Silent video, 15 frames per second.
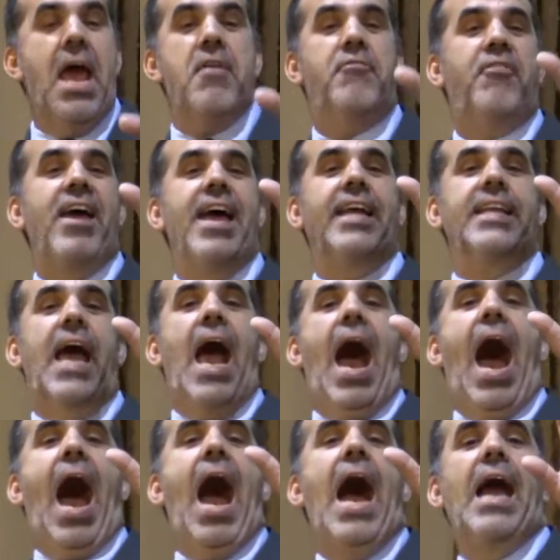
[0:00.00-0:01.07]
In
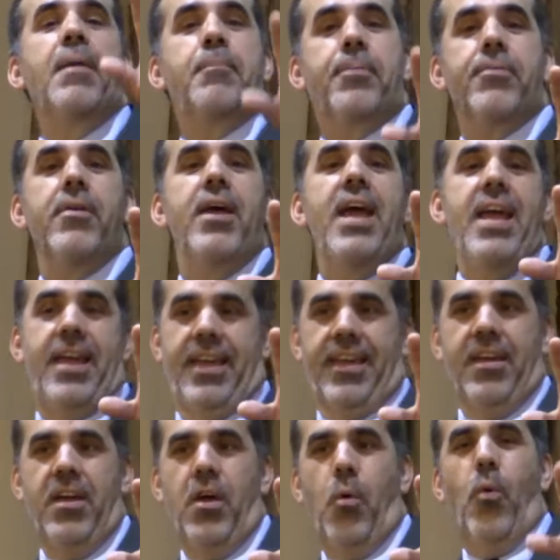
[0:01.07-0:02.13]
fact, I pray
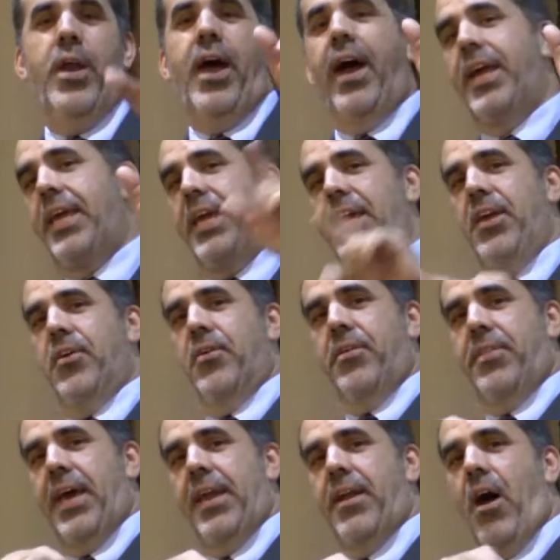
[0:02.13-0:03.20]
when I
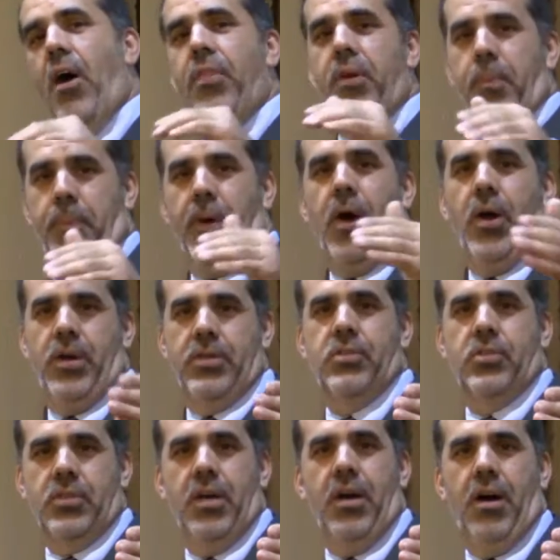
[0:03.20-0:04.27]
hear that other
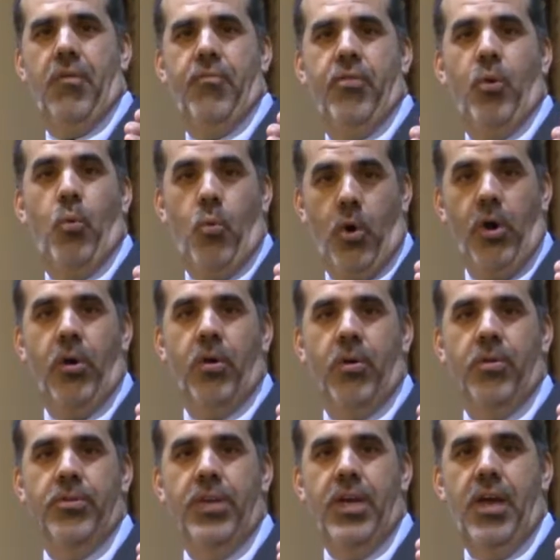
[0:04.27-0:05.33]
parts of the
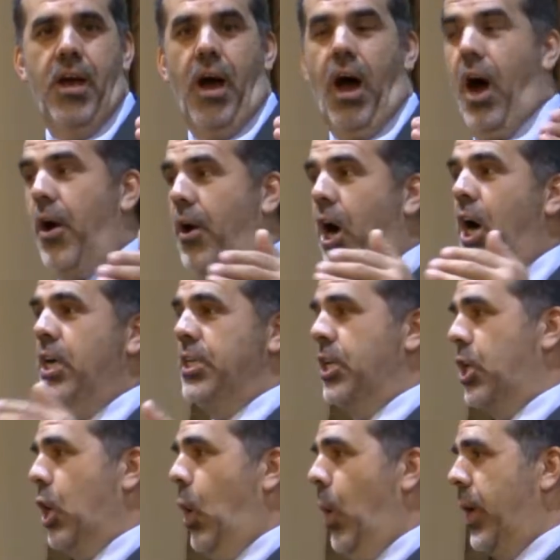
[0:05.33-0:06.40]
world are
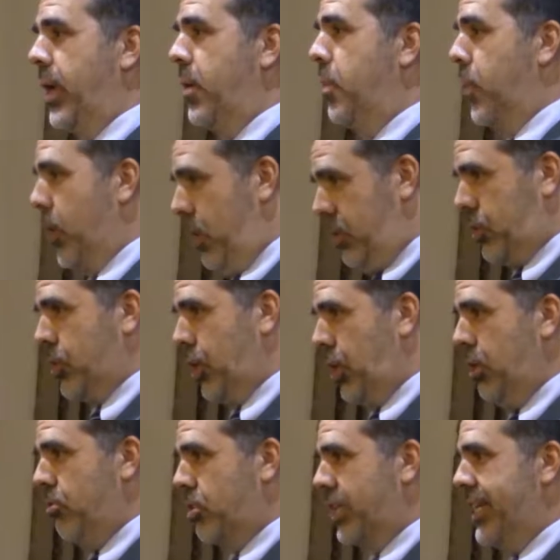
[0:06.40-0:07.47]
undergoing
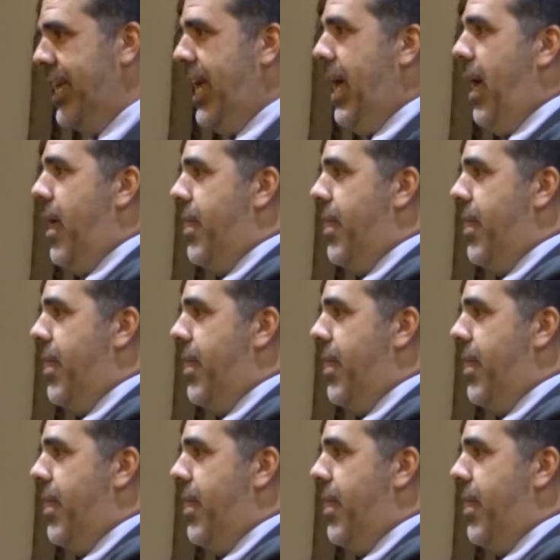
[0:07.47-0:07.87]
persecution,